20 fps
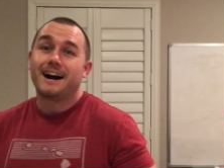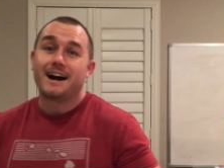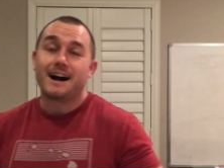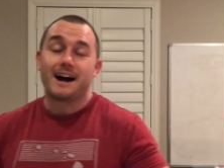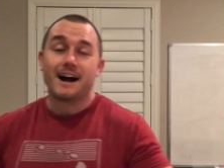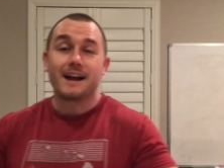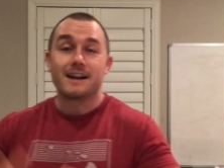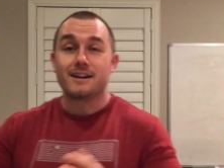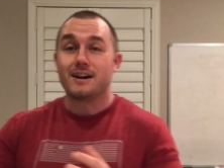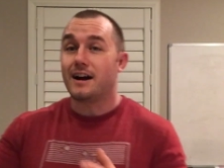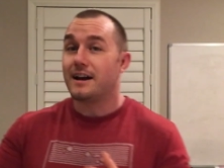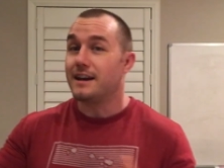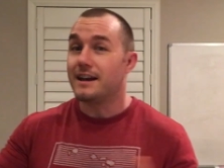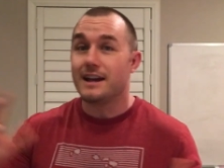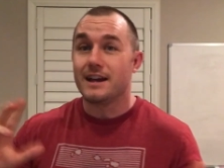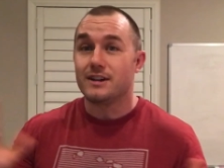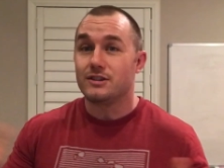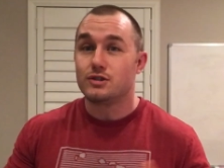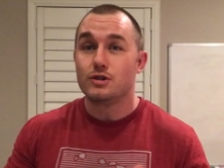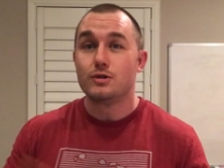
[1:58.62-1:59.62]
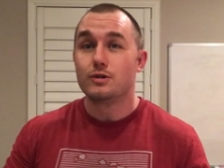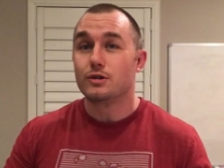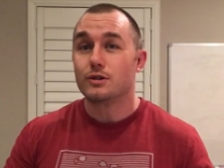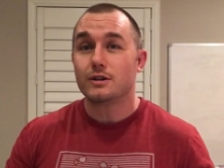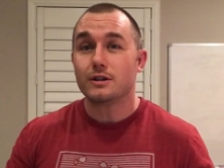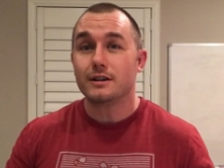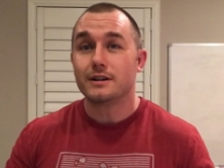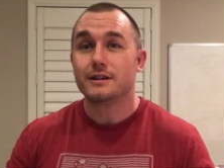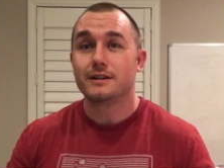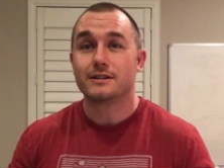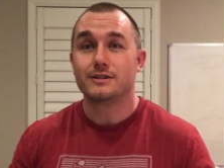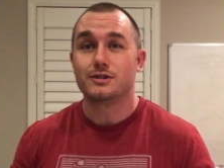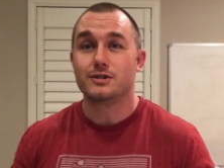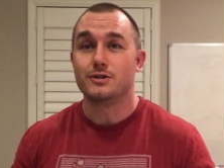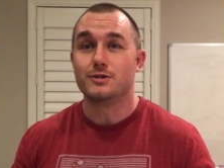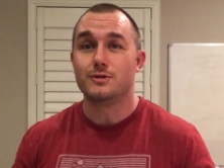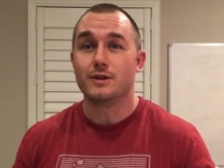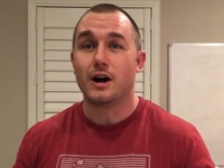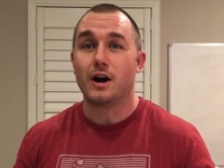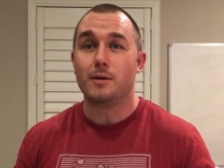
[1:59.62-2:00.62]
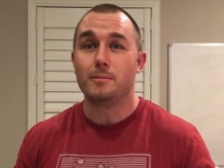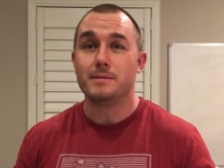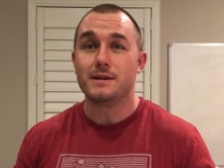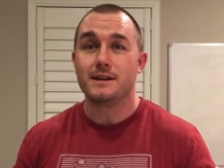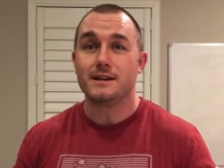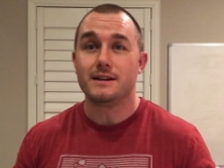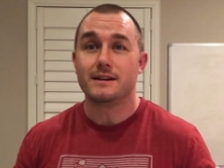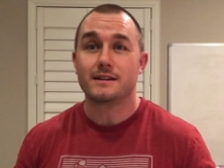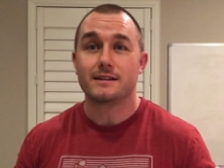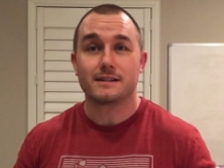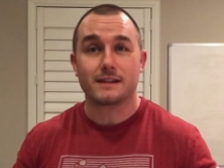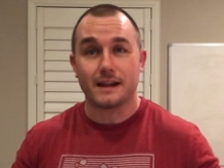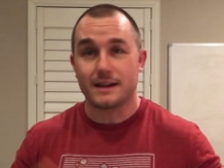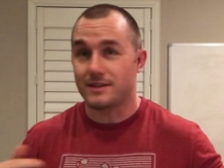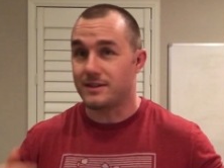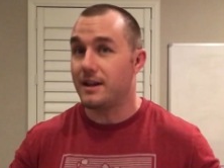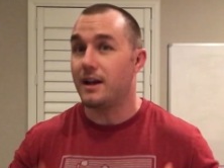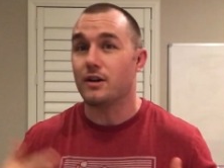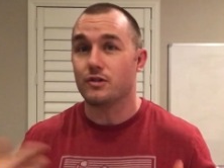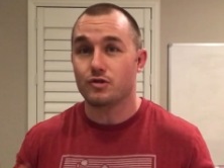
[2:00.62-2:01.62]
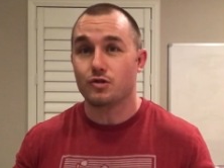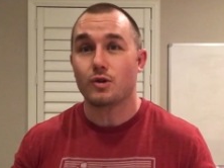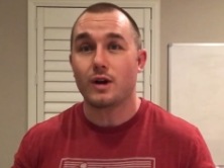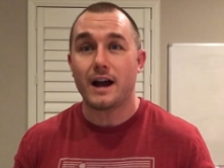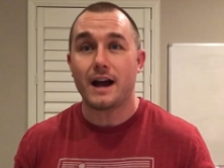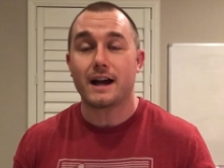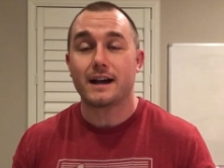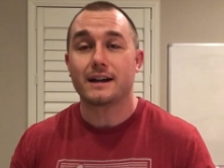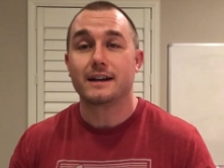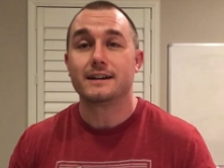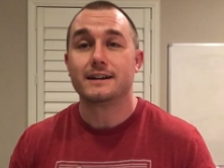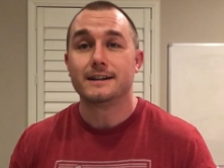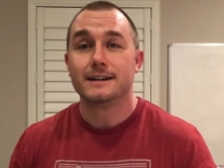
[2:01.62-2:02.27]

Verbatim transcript: I got a tutor to help me like stay on track.